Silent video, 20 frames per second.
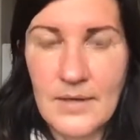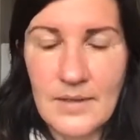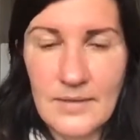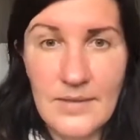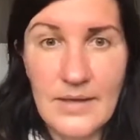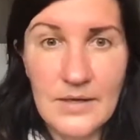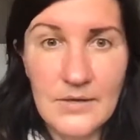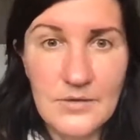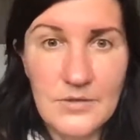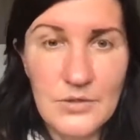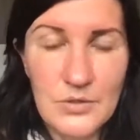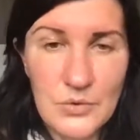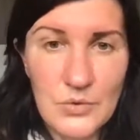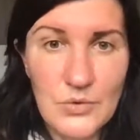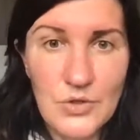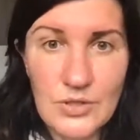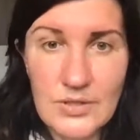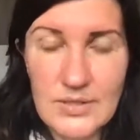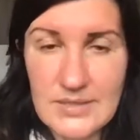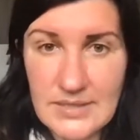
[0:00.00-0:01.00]
that
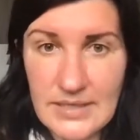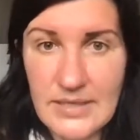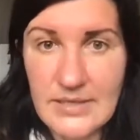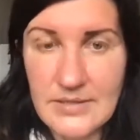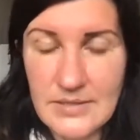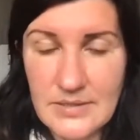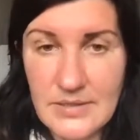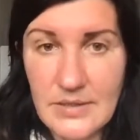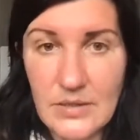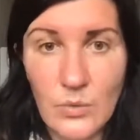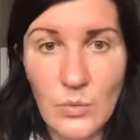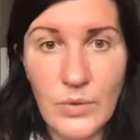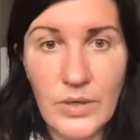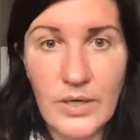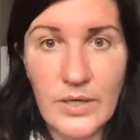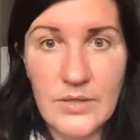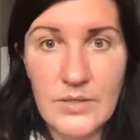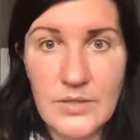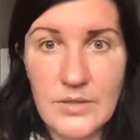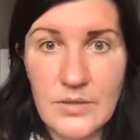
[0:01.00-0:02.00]
usually stands in their
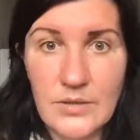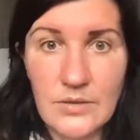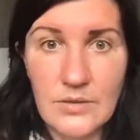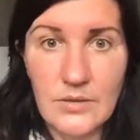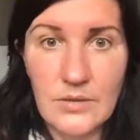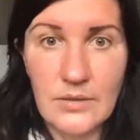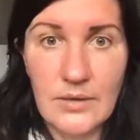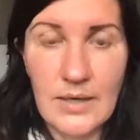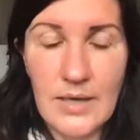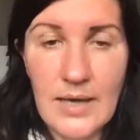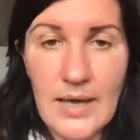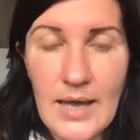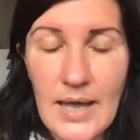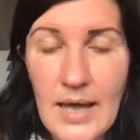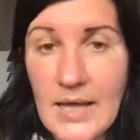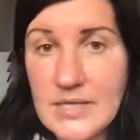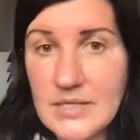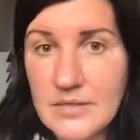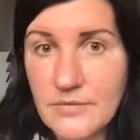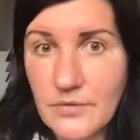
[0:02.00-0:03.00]
way to
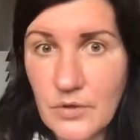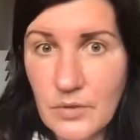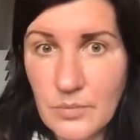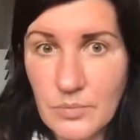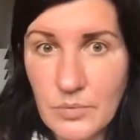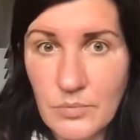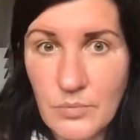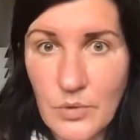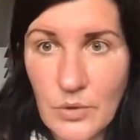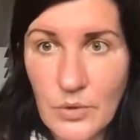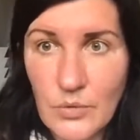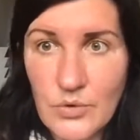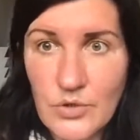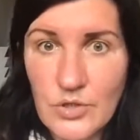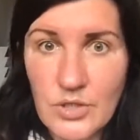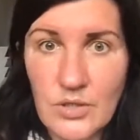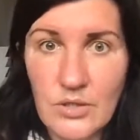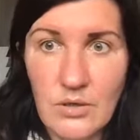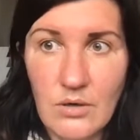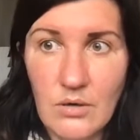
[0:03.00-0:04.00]
ask for a
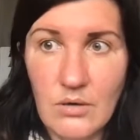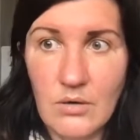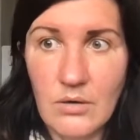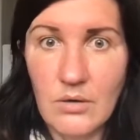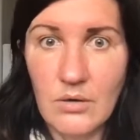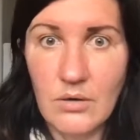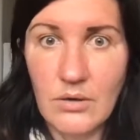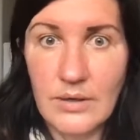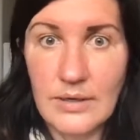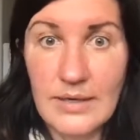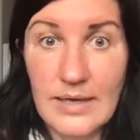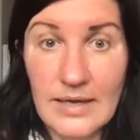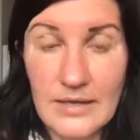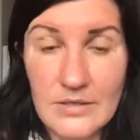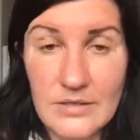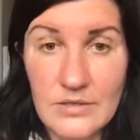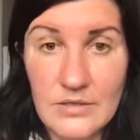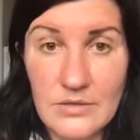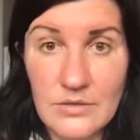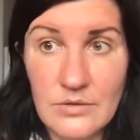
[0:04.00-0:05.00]
promotion or
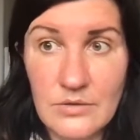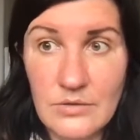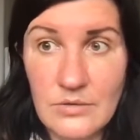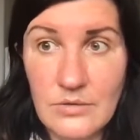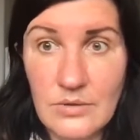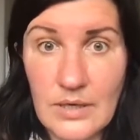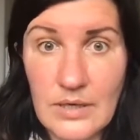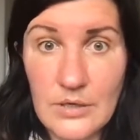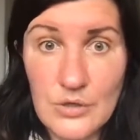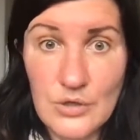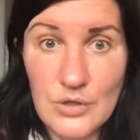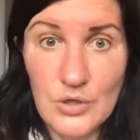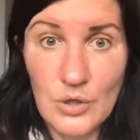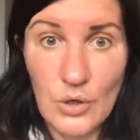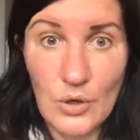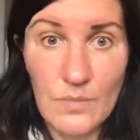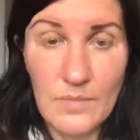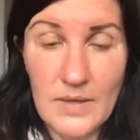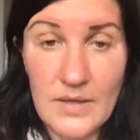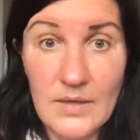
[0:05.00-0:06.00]
get to a
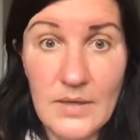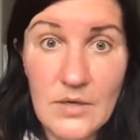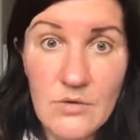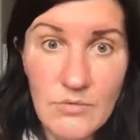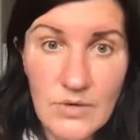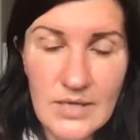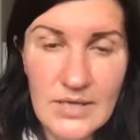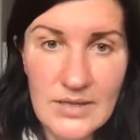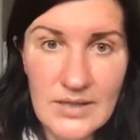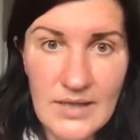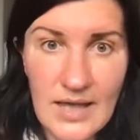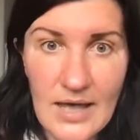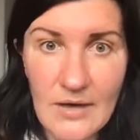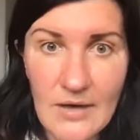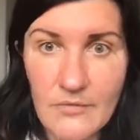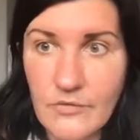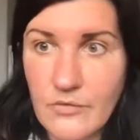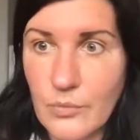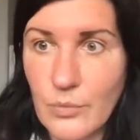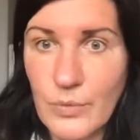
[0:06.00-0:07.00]
job that they really
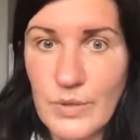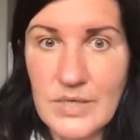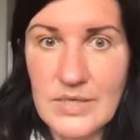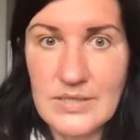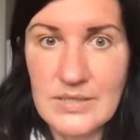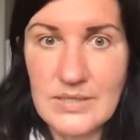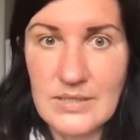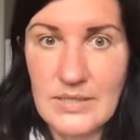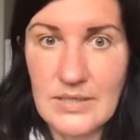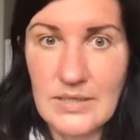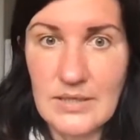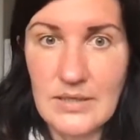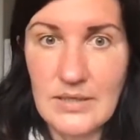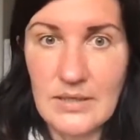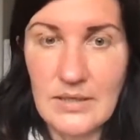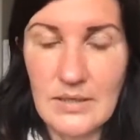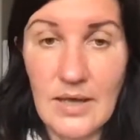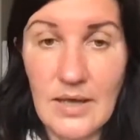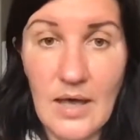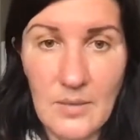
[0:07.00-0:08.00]
love with
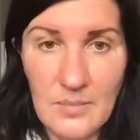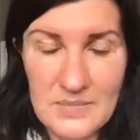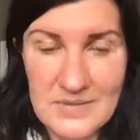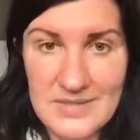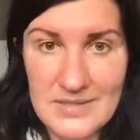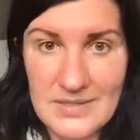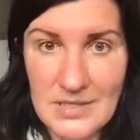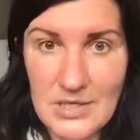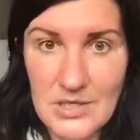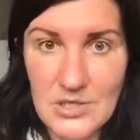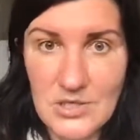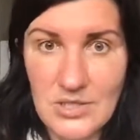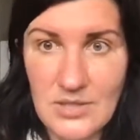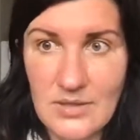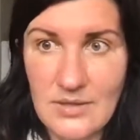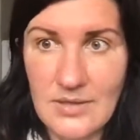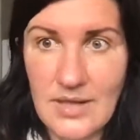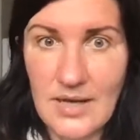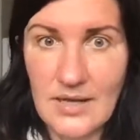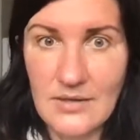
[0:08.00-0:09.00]
the
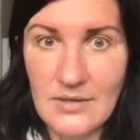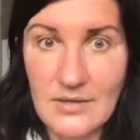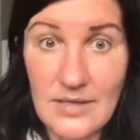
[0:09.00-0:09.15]
compensation that